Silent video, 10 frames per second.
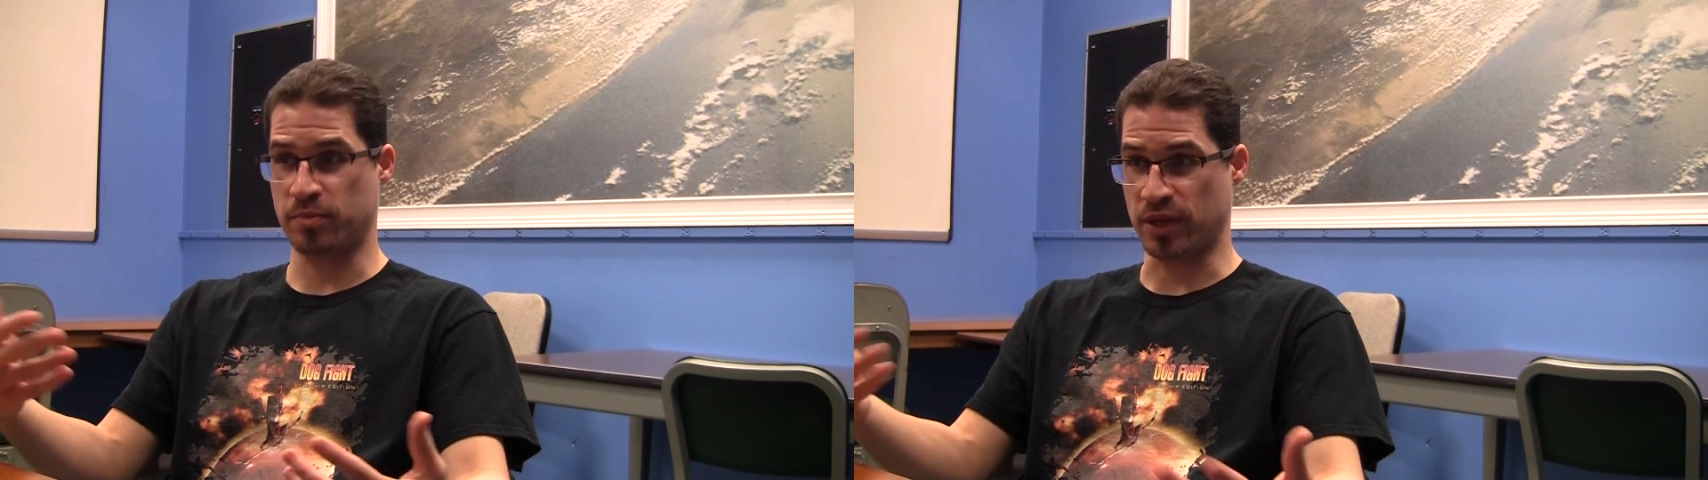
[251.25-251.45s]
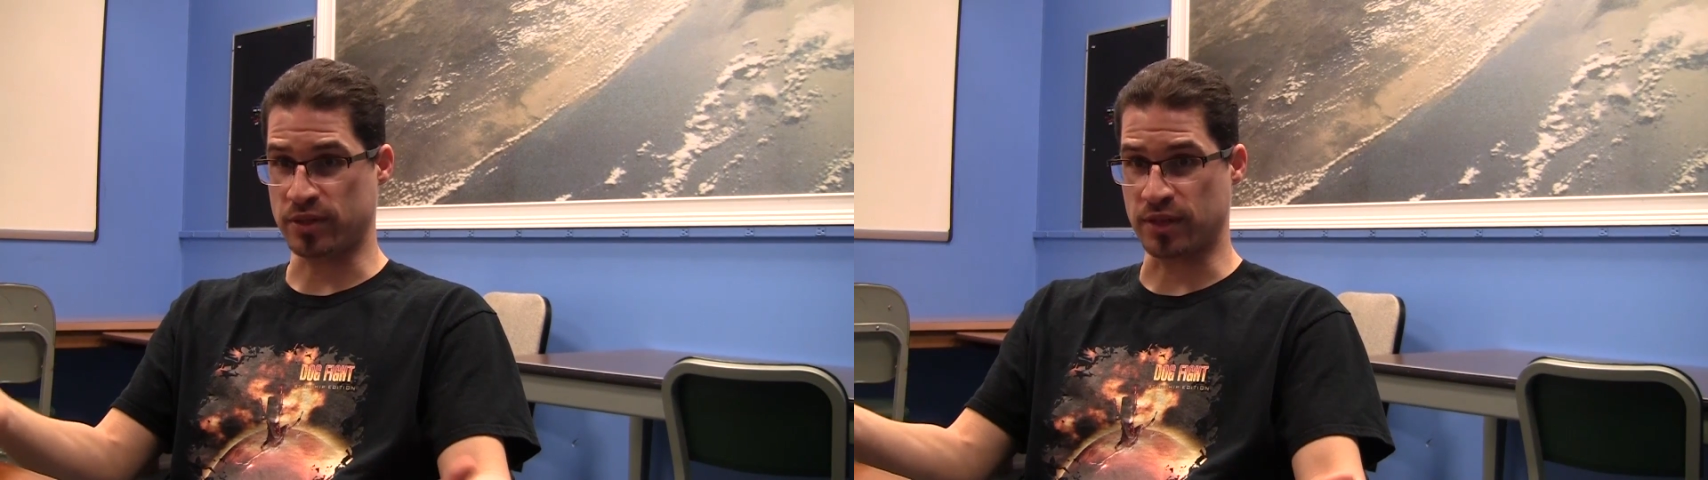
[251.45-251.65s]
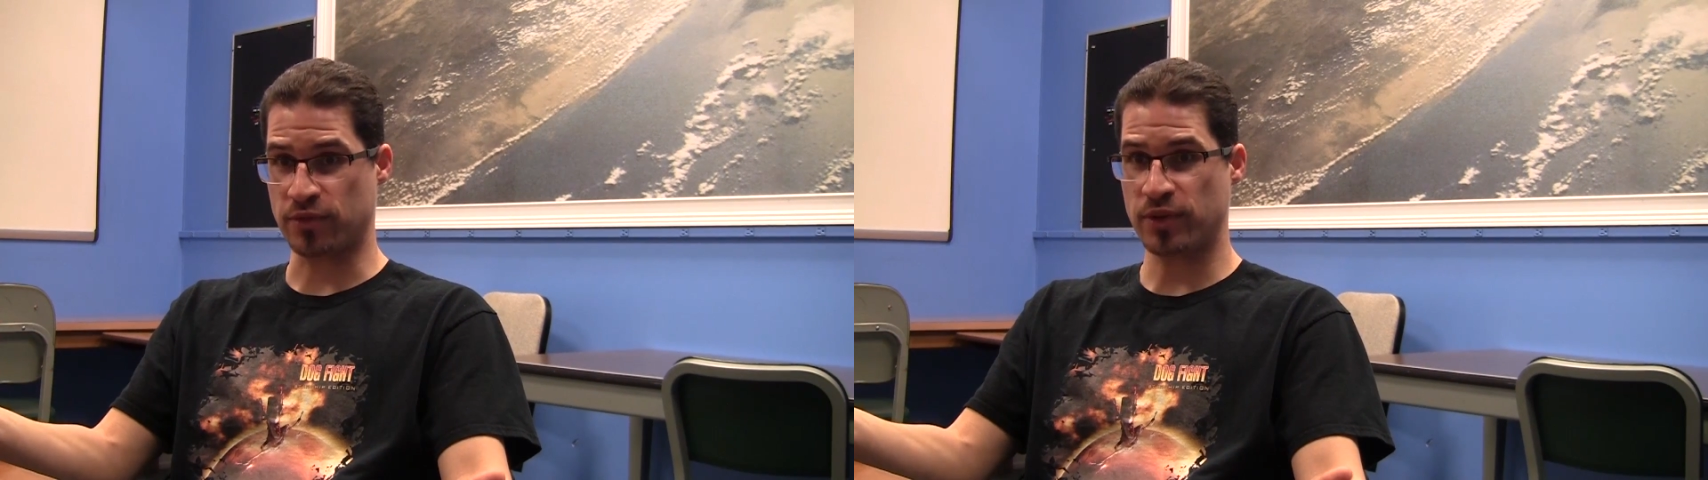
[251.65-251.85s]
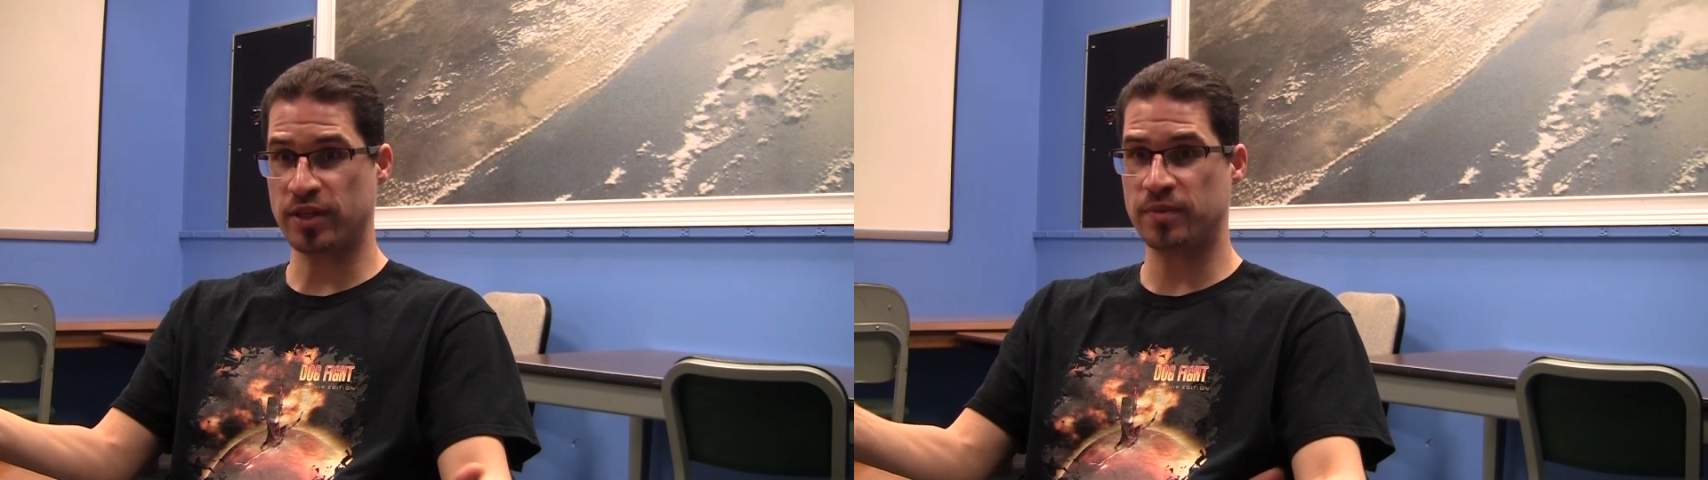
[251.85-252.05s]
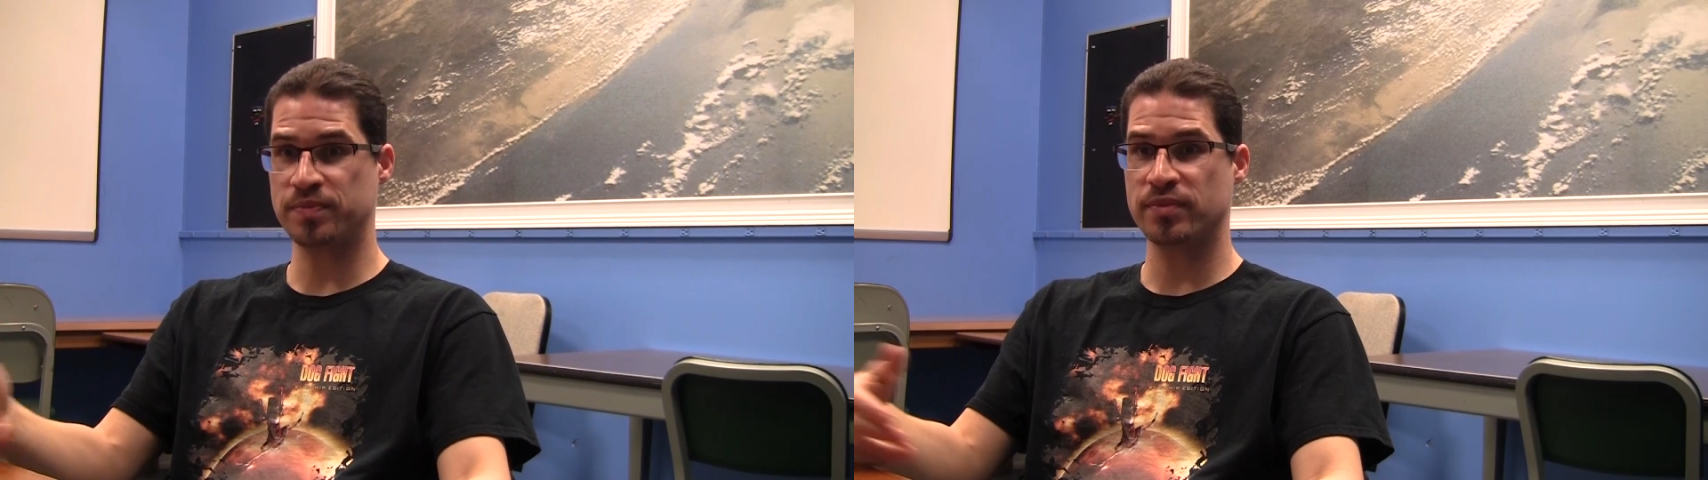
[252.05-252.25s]
players have
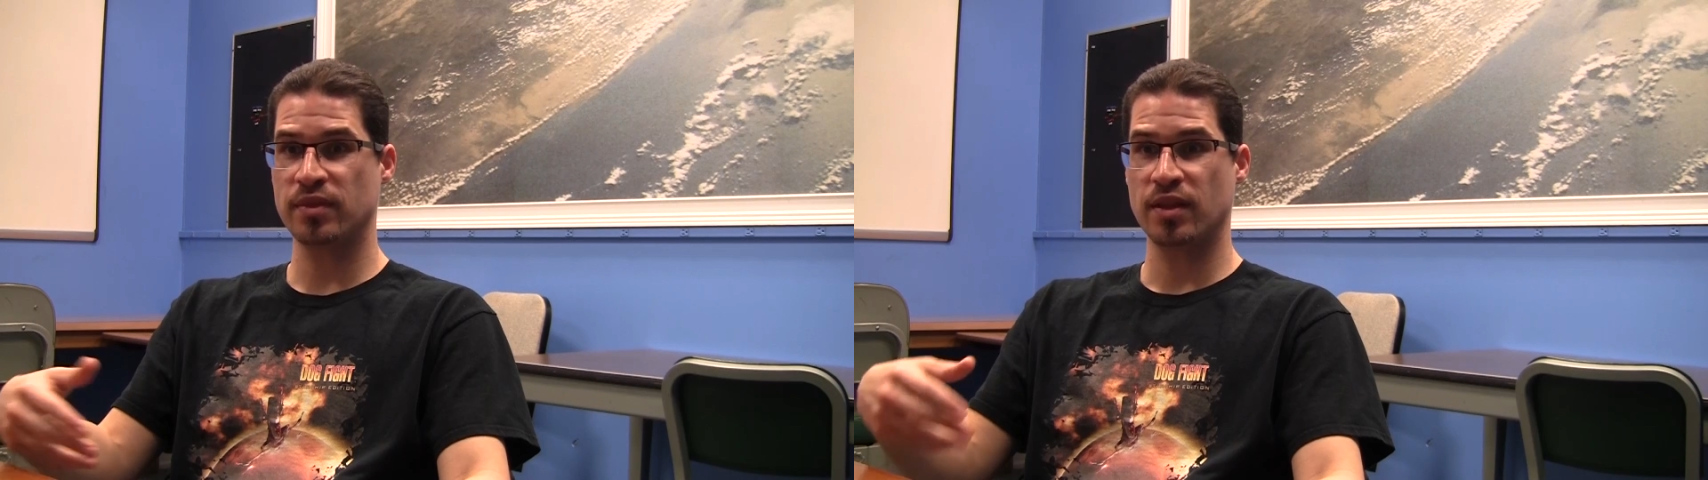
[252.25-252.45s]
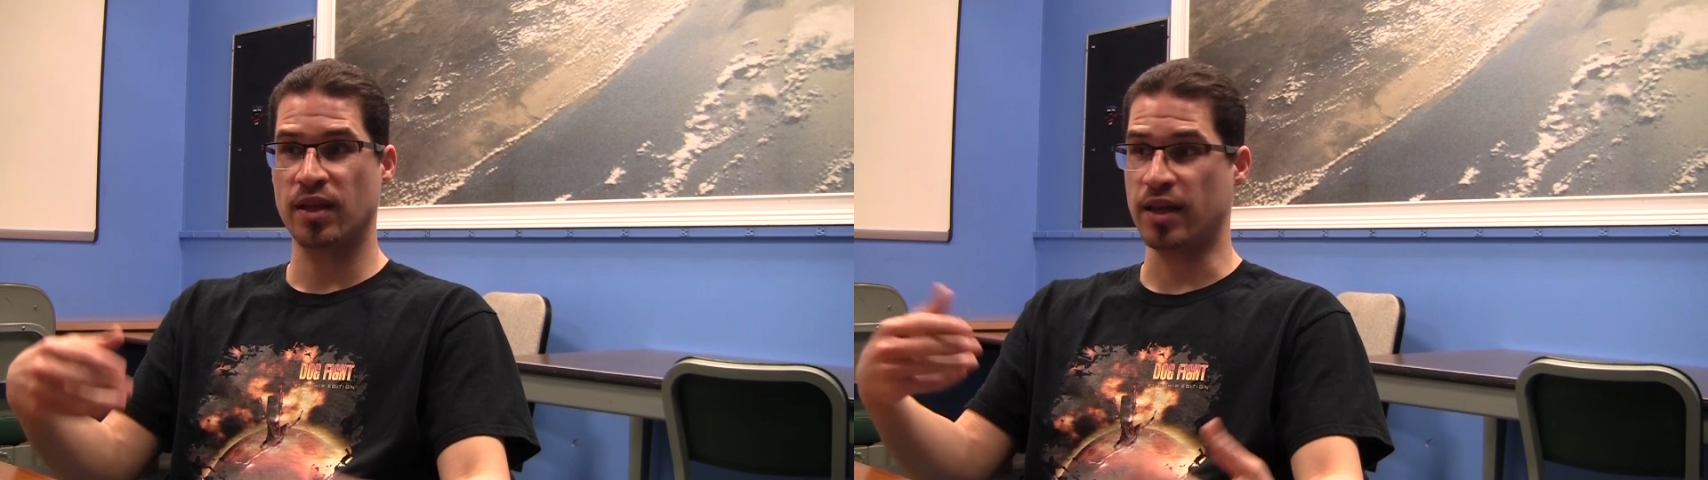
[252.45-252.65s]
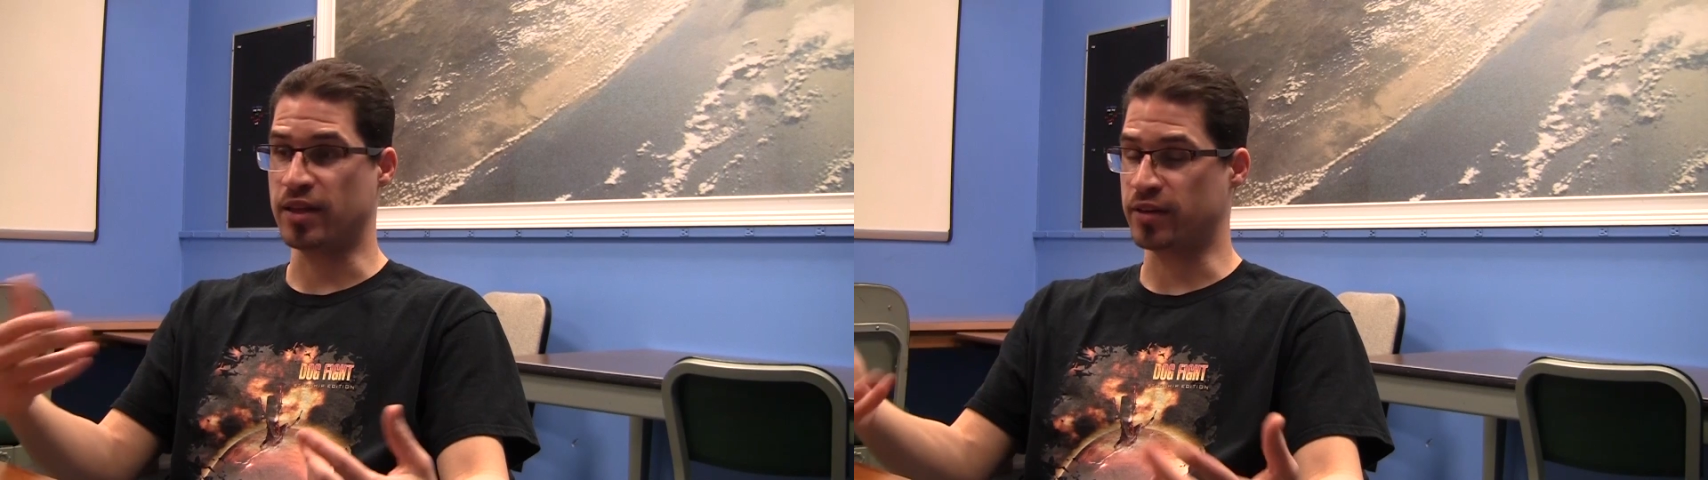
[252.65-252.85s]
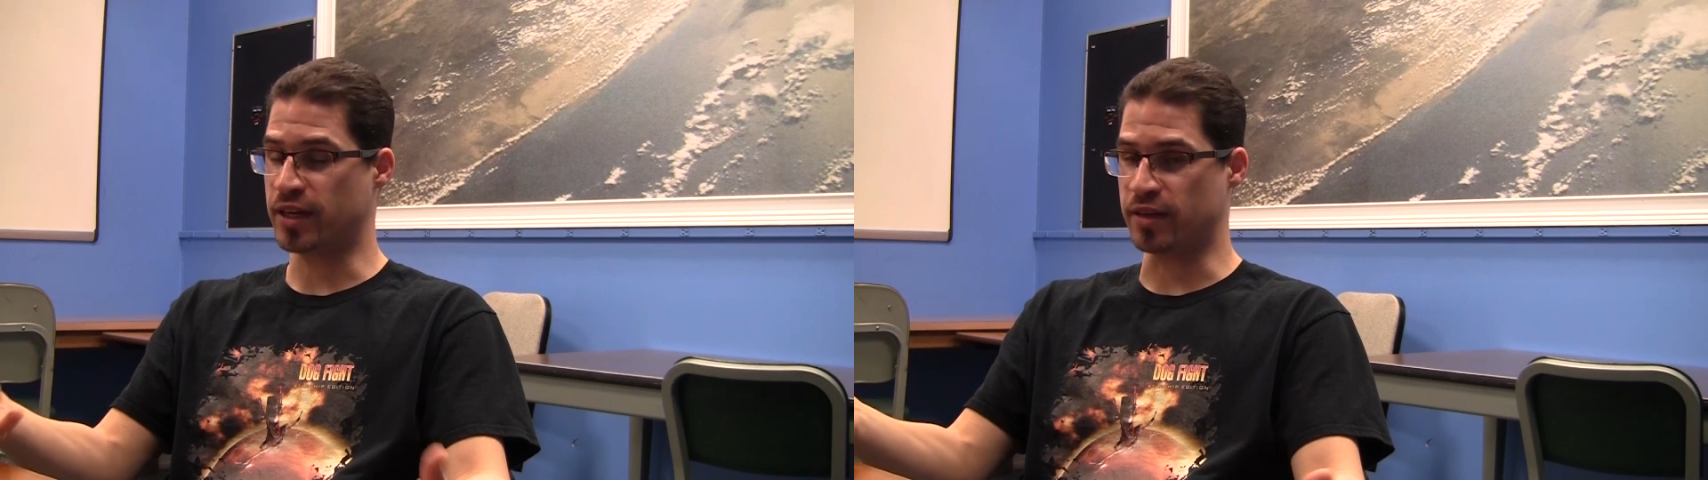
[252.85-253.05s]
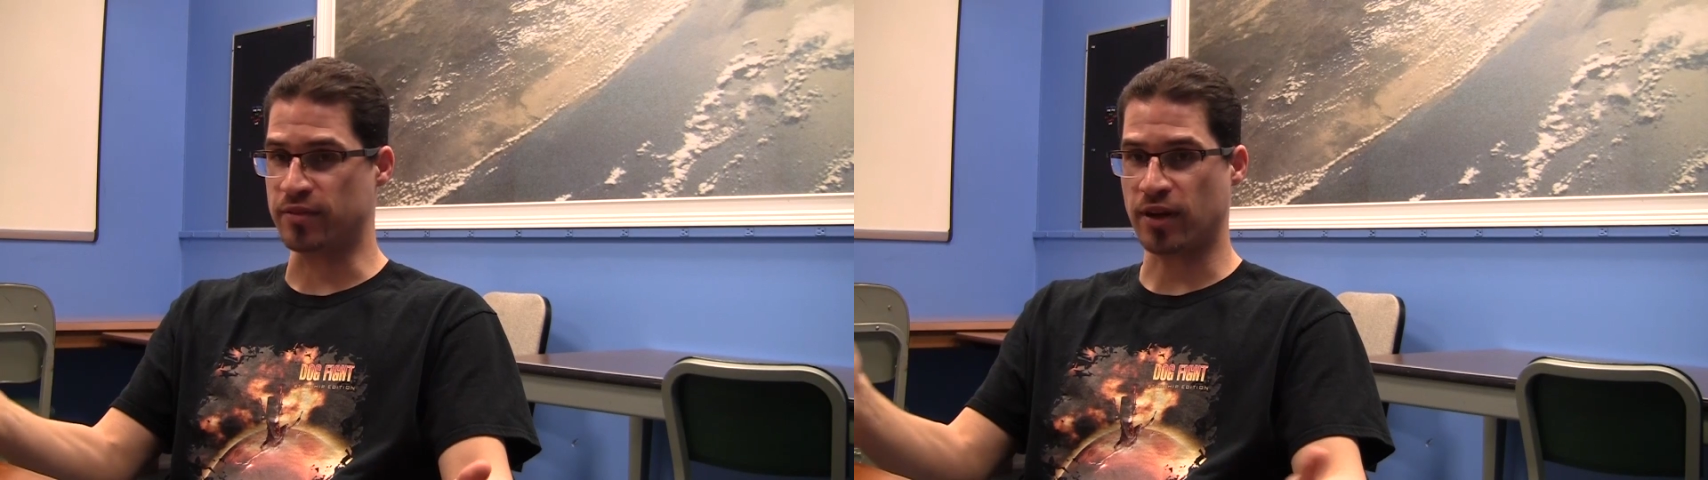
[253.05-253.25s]
freedom, and they're
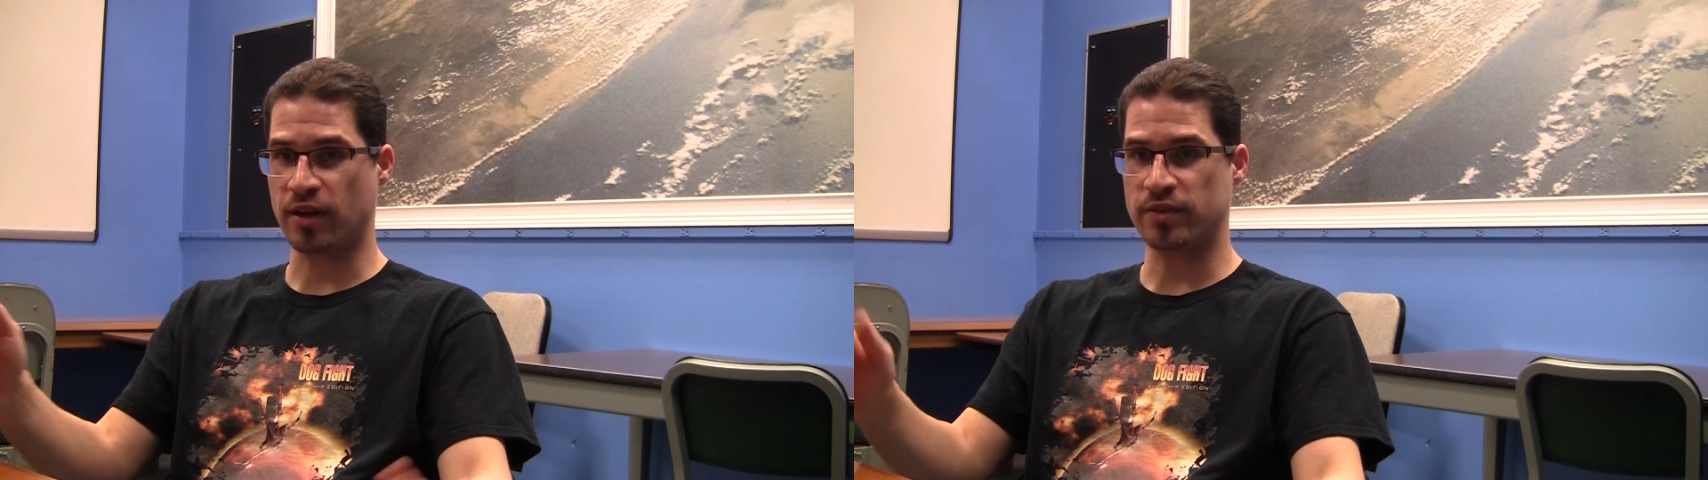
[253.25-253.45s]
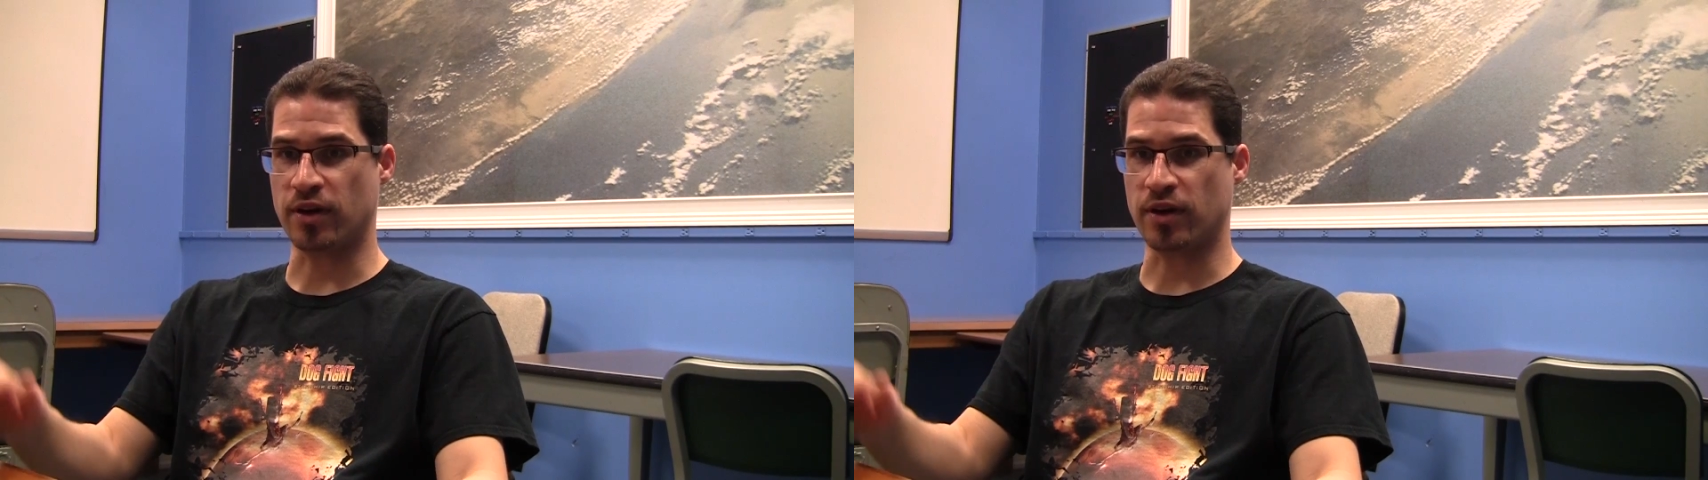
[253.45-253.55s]
getting involved,